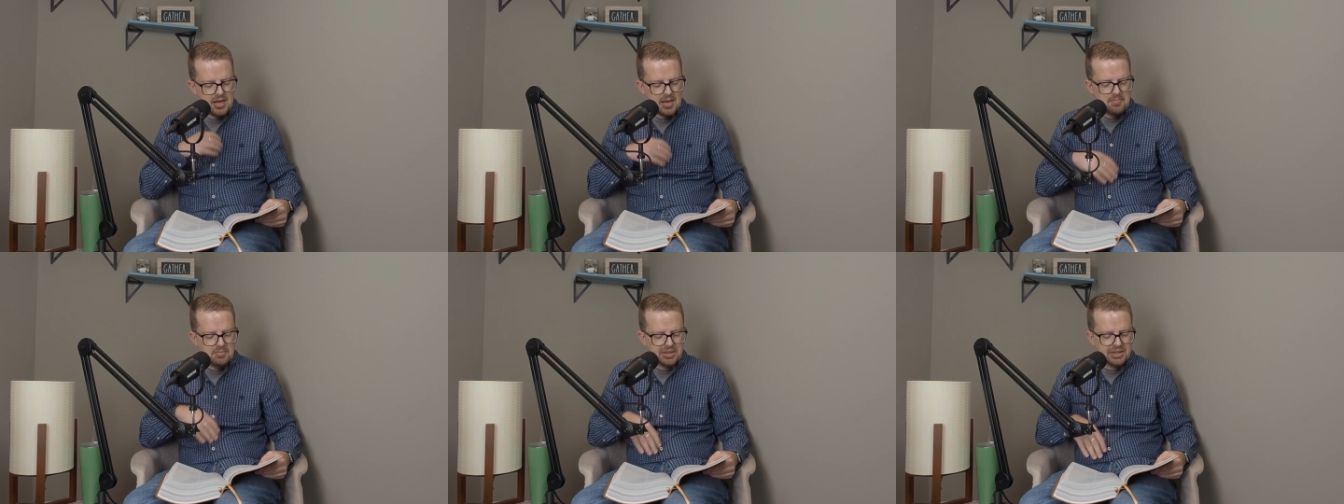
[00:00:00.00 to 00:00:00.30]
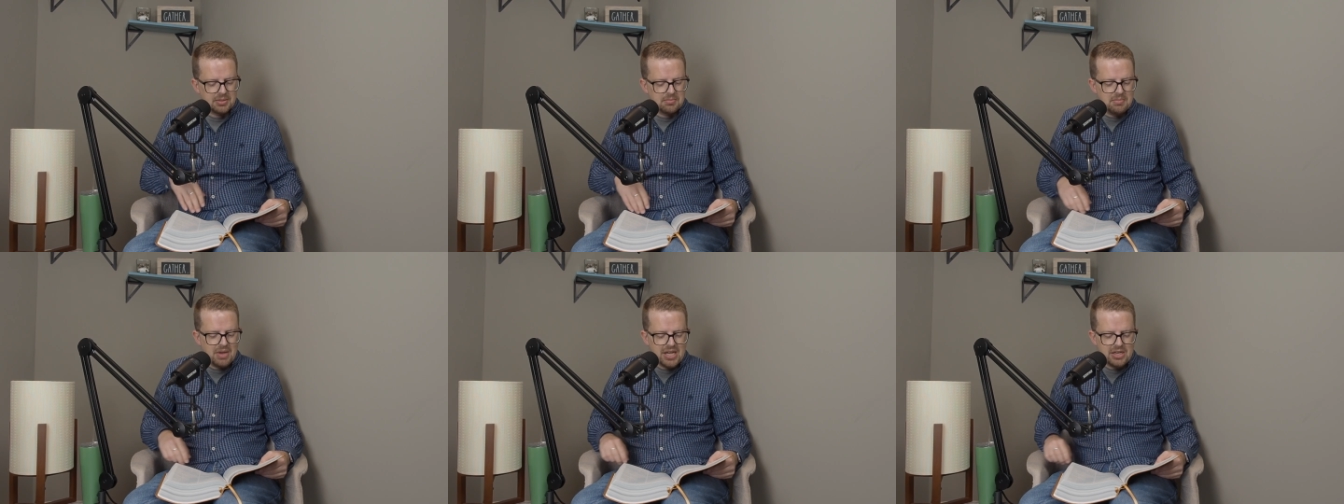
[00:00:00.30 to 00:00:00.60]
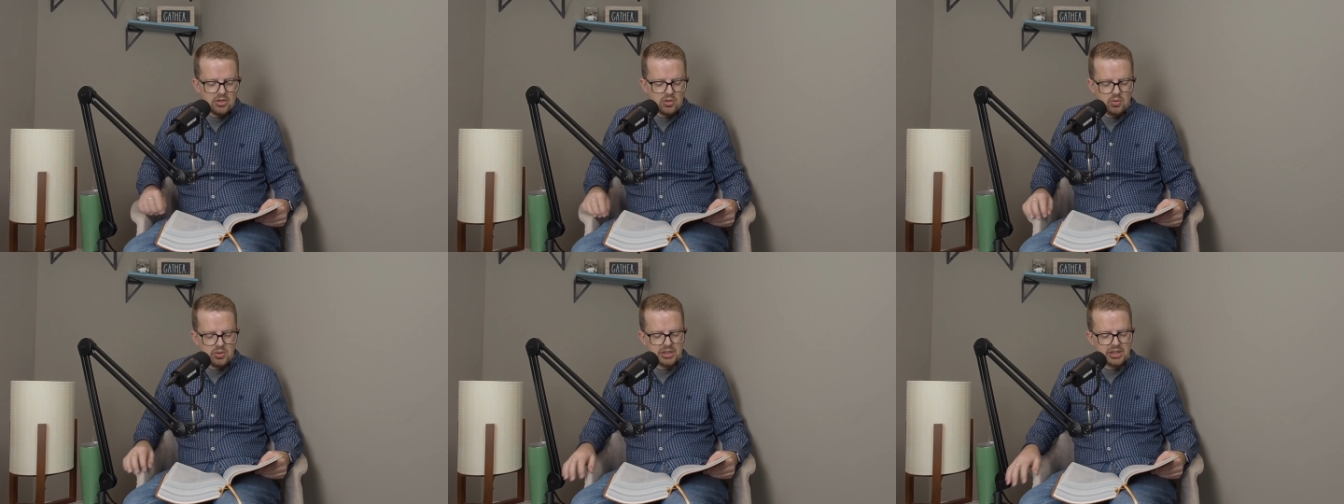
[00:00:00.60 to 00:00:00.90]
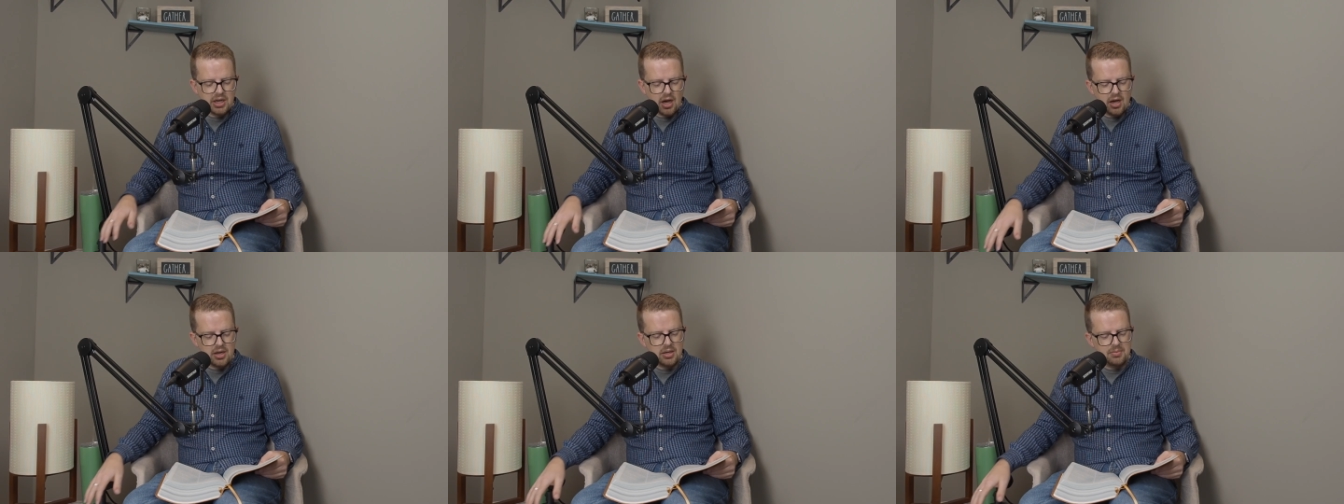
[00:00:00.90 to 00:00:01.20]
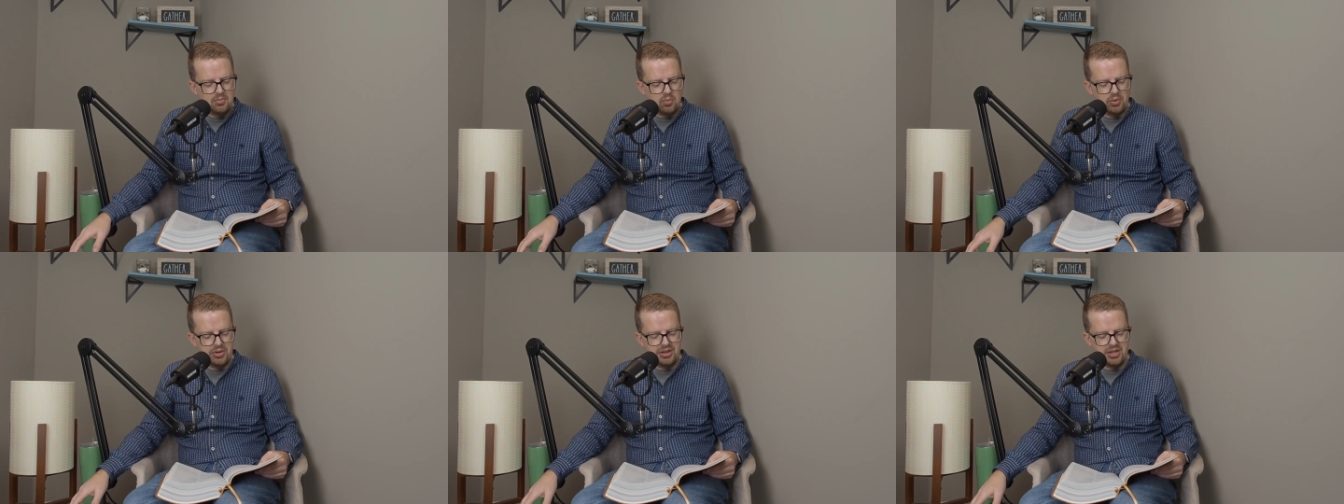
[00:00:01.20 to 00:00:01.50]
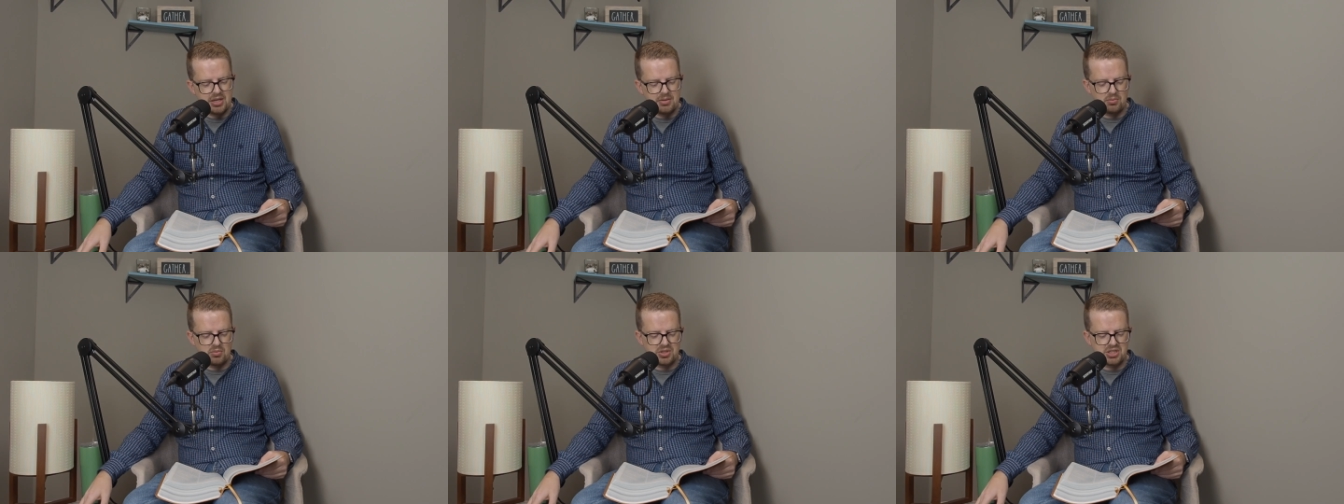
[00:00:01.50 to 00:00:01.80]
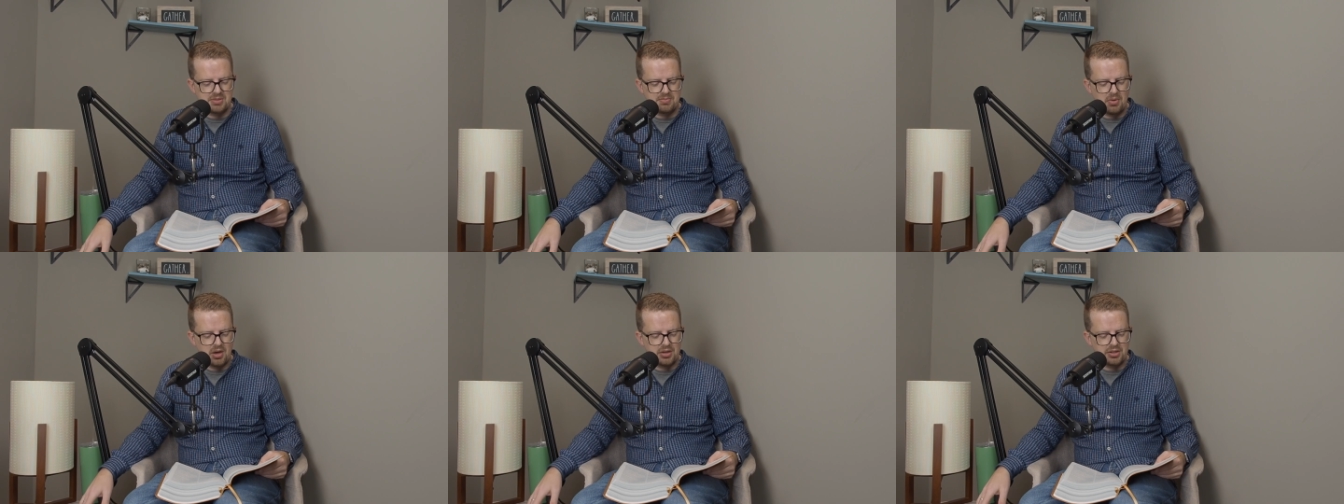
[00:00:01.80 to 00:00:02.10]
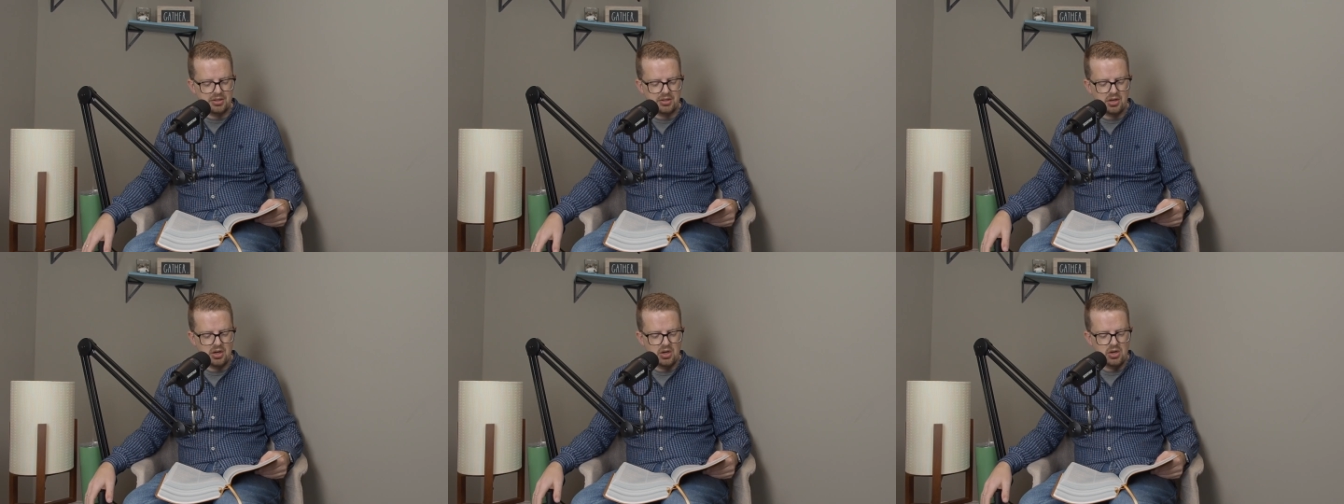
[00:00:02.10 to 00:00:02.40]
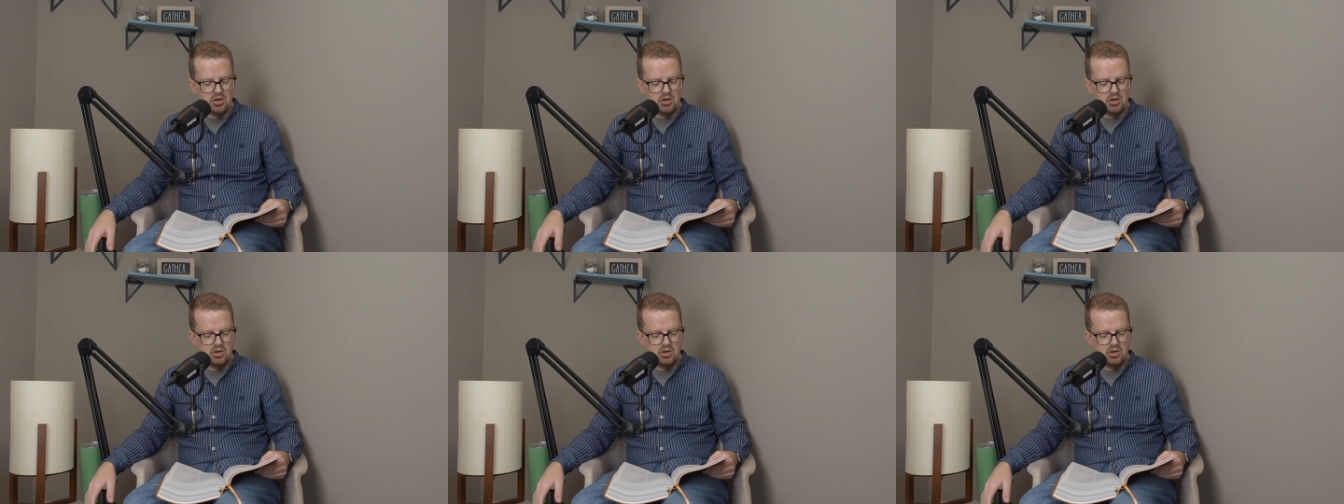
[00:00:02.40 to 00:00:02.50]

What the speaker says: But the men who had gone up with him responded,